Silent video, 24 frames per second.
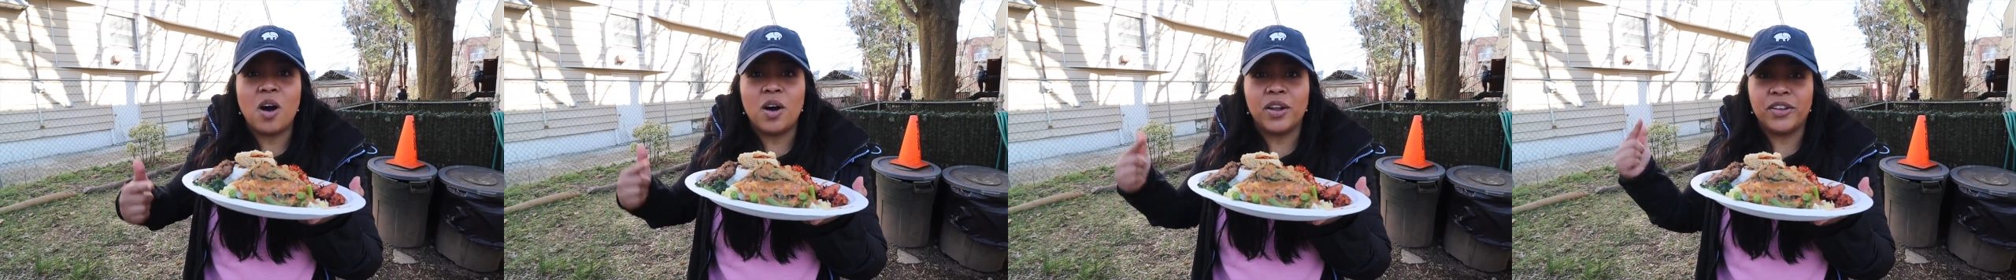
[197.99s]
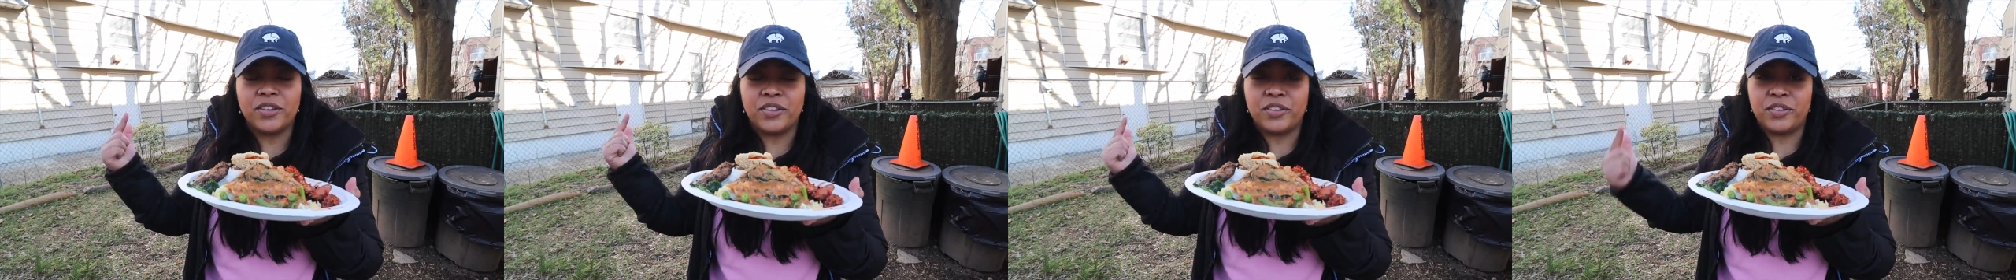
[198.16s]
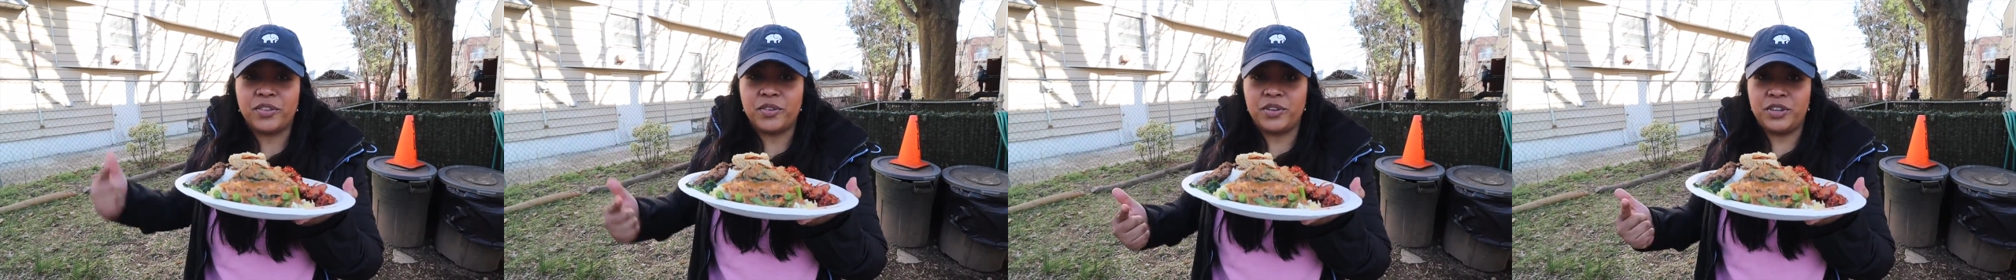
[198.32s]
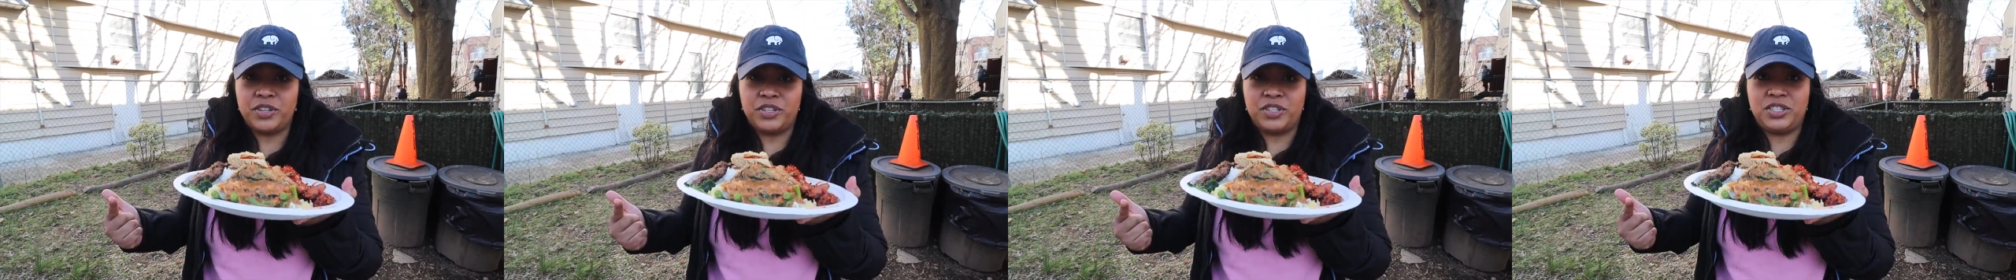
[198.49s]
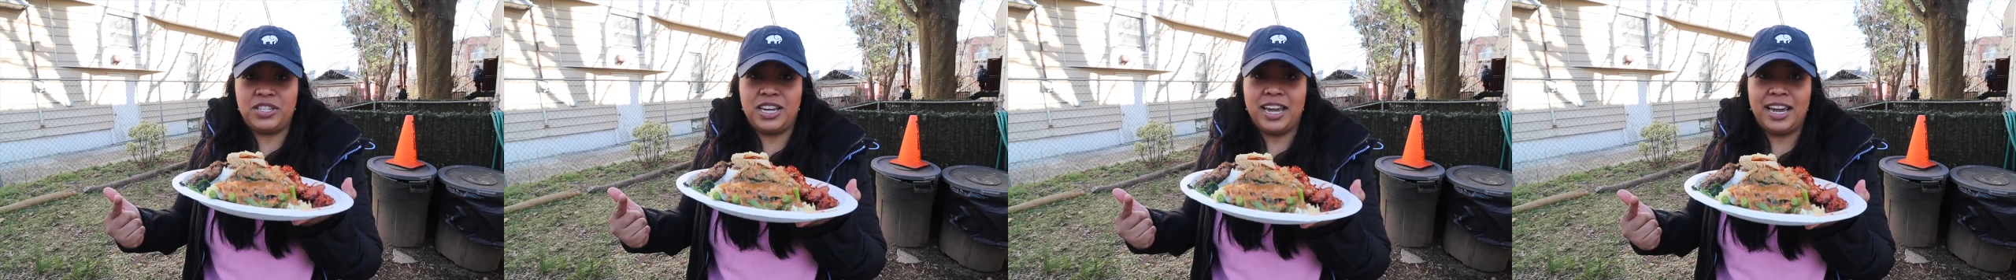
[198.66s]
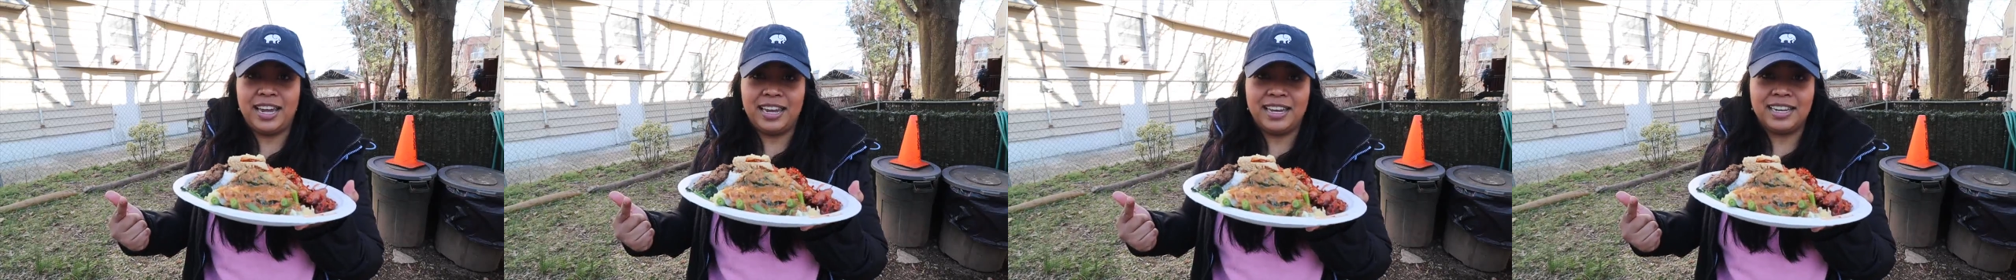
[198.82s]
on
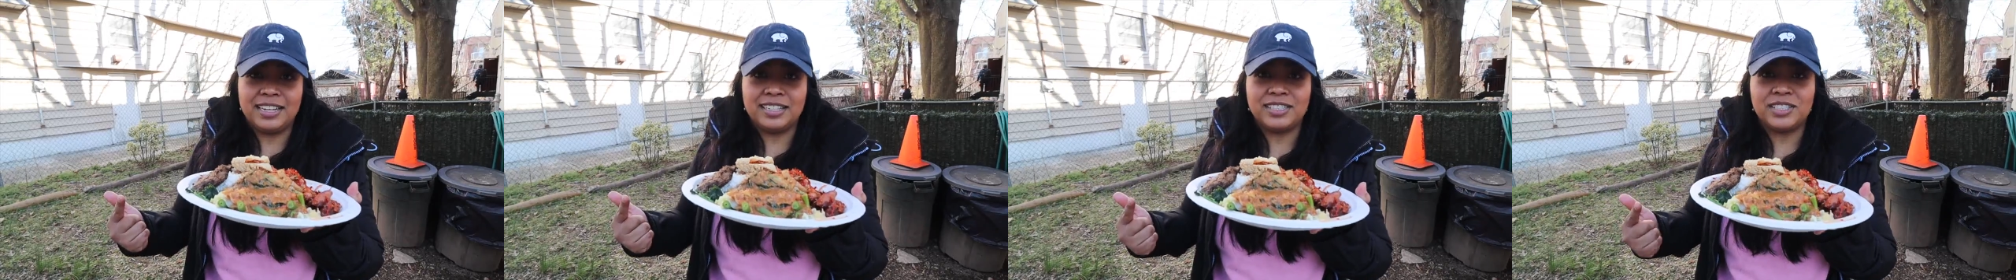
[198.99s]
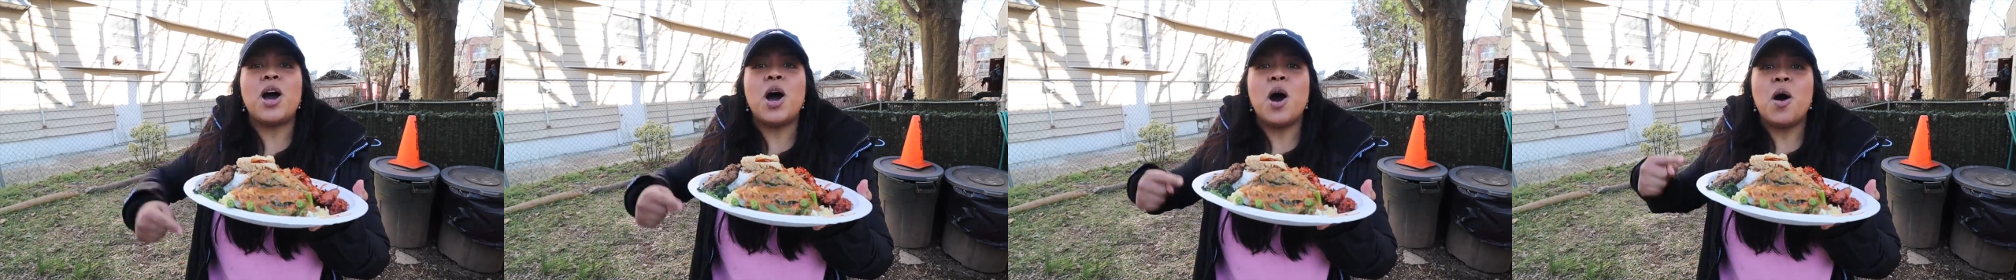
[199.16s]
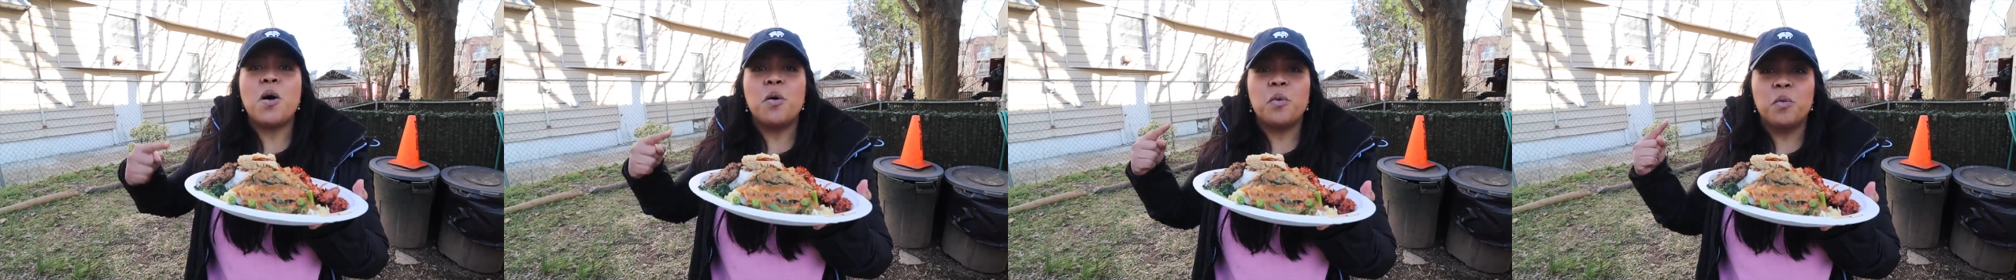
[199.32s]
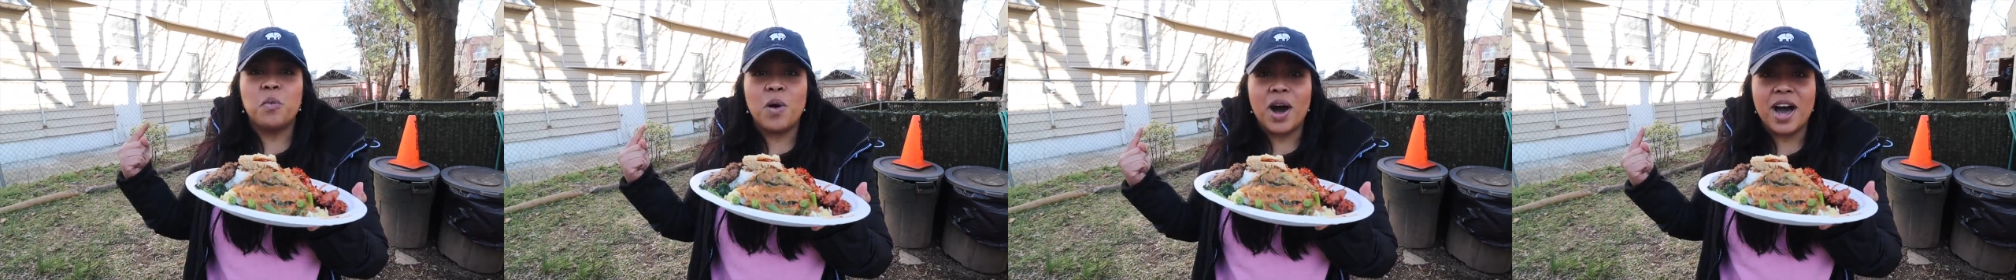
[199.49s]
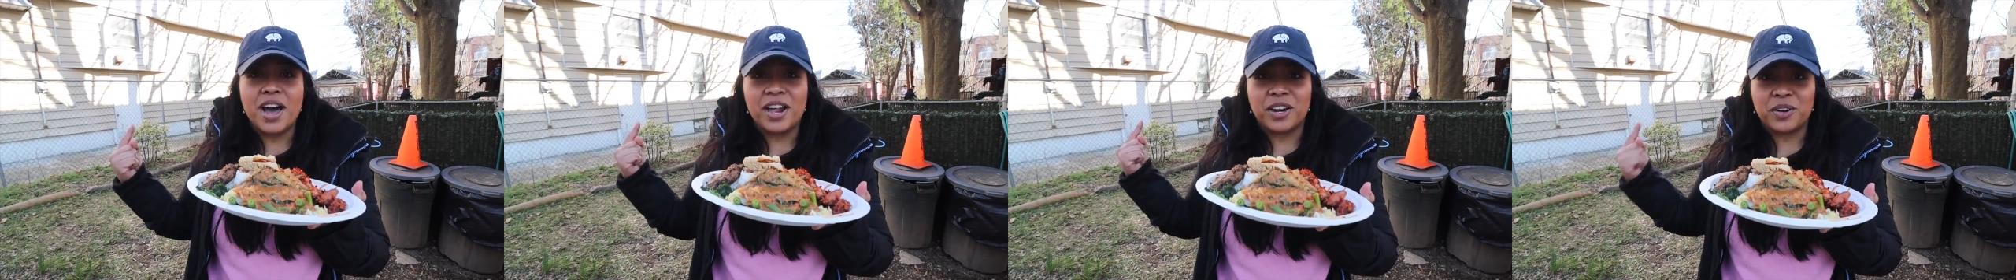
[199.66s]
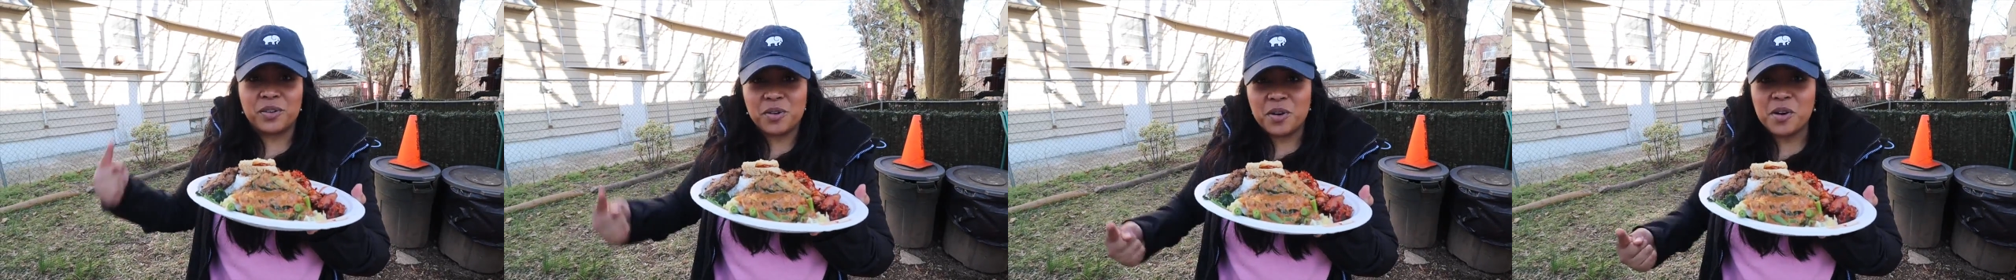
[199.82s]
Thursday.
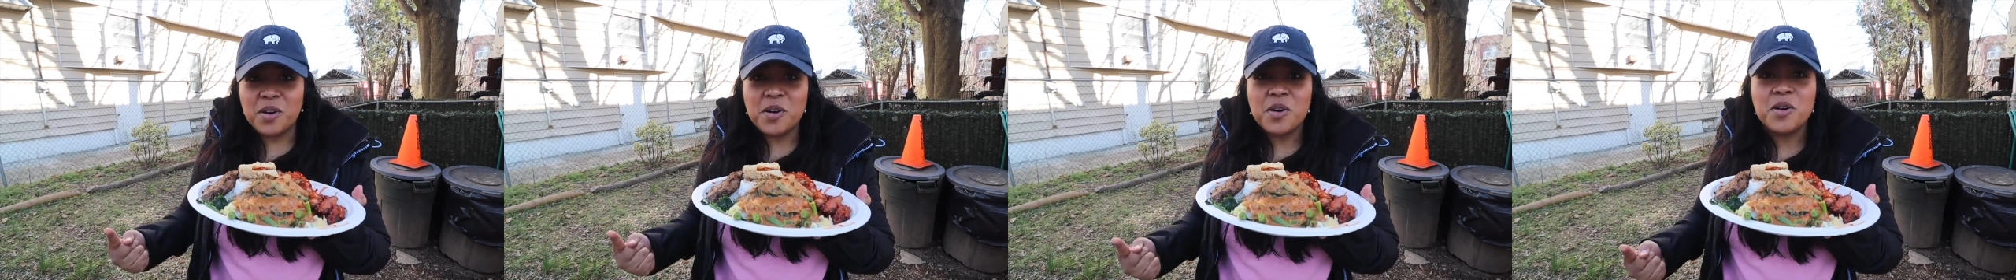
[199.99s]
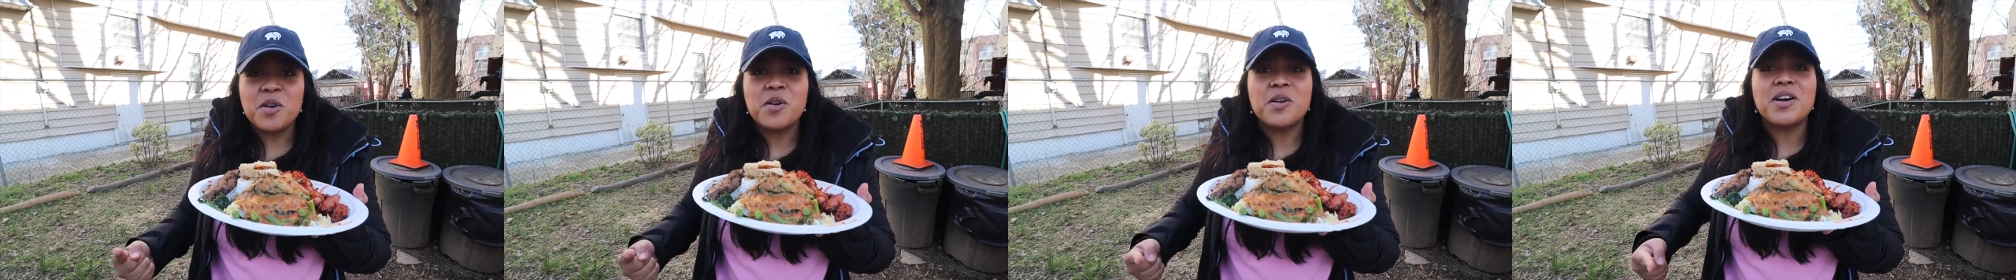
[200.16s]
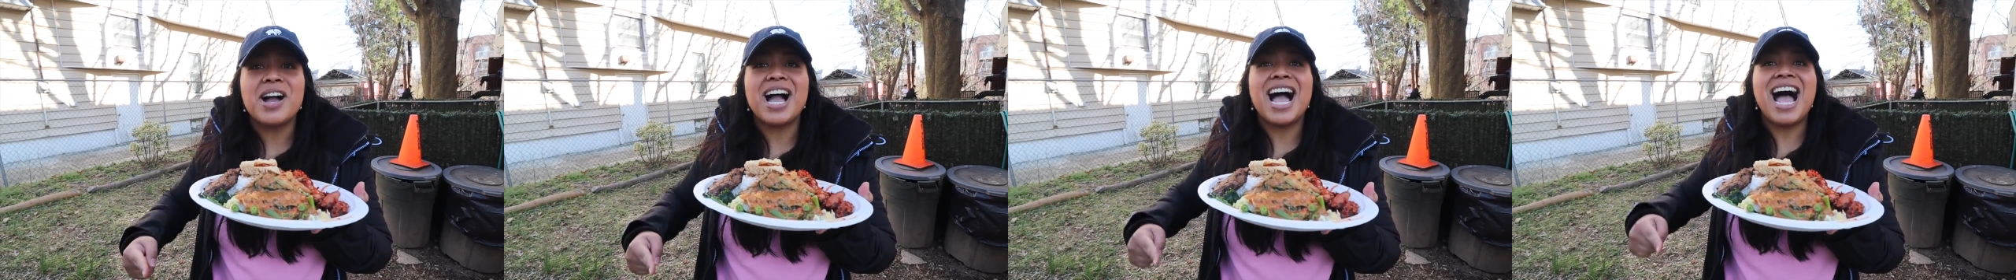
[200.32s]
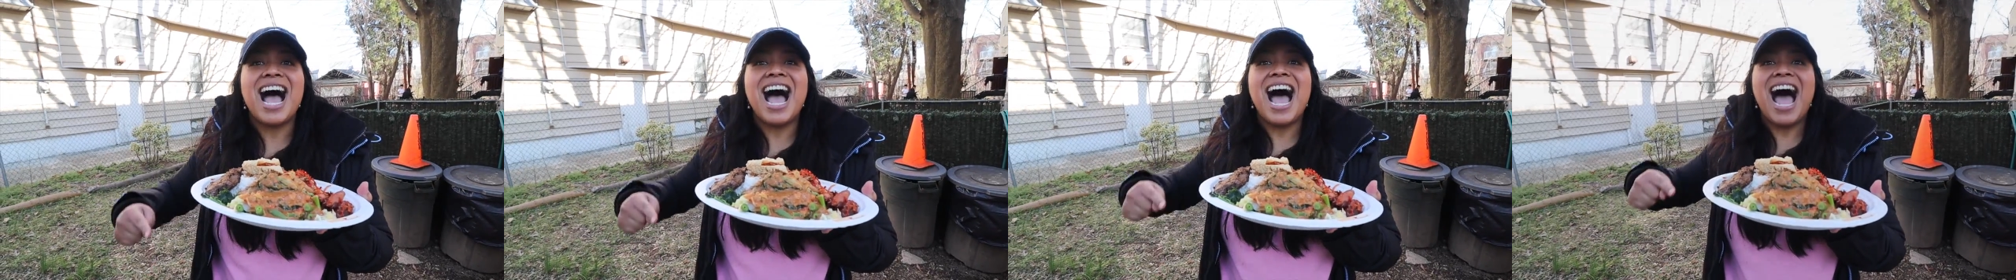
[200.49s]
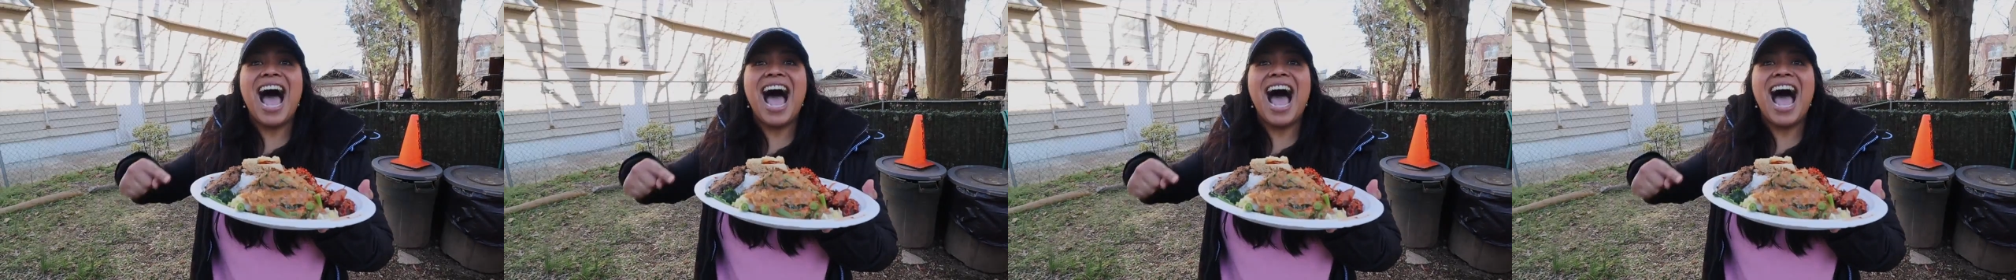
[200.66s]
Warung